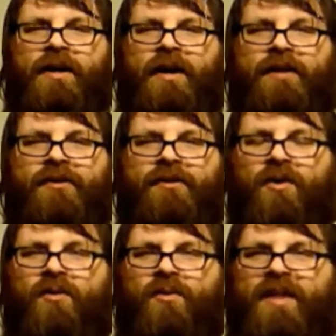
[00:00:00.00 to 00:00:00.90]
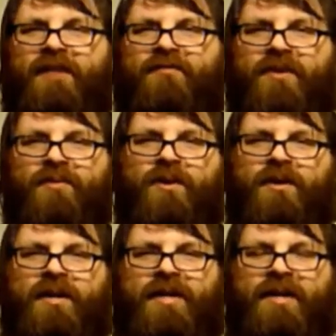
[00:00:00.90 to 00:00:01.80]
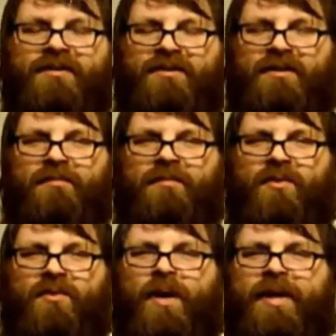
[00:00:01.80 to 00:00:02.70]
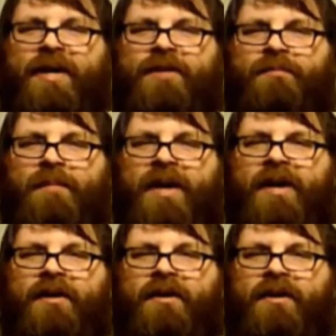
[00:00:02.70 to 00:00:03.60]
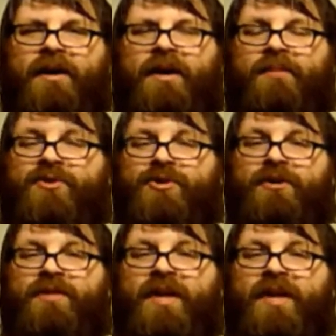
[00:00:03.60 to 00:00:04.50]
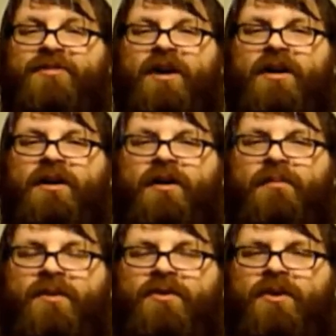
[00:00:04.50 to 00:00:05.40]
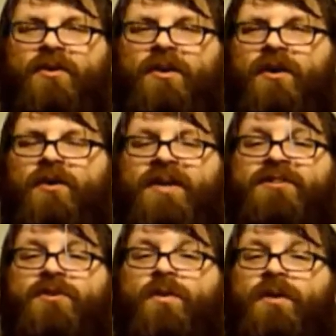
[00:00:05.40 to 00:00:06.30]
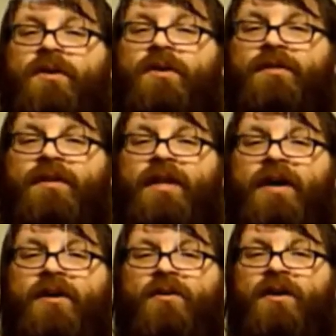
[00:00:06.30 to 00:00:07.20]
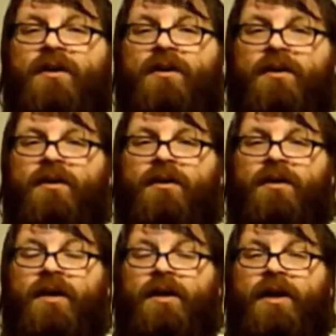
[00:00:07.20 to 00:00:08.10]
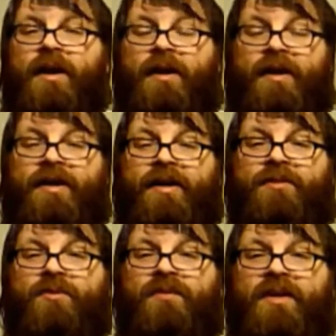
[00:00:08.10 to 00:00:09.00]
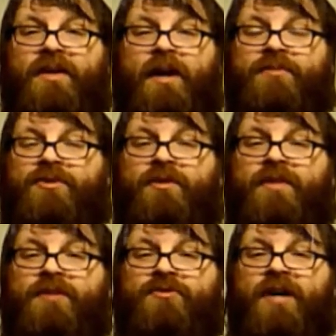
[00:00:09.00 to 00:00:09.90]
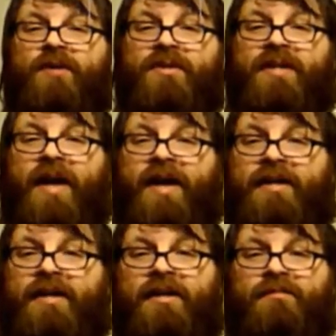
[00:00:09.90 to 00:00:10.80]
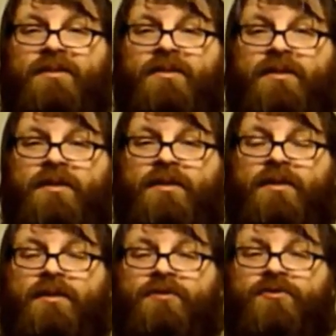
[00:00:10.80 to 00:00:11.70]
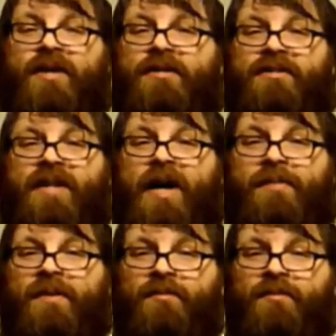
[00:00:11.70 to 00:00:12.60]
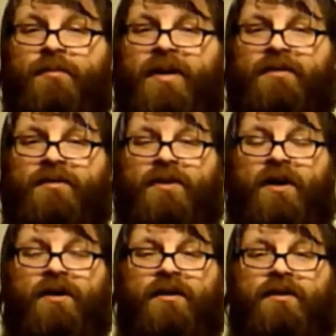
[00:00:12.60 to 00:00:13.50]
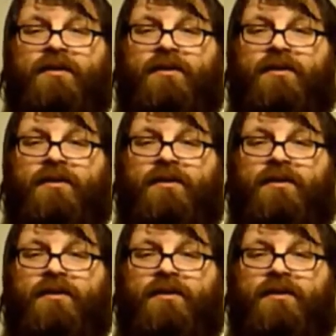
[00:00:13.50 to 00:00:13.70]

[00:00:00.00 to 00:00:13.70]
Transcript: And Noah with everyone against him, wicked man. And I'm sure they thought about Noah, oh, he's holier than thou. And like in the movie, I'm sure they tried to attack him, tried to stop him from making the ark.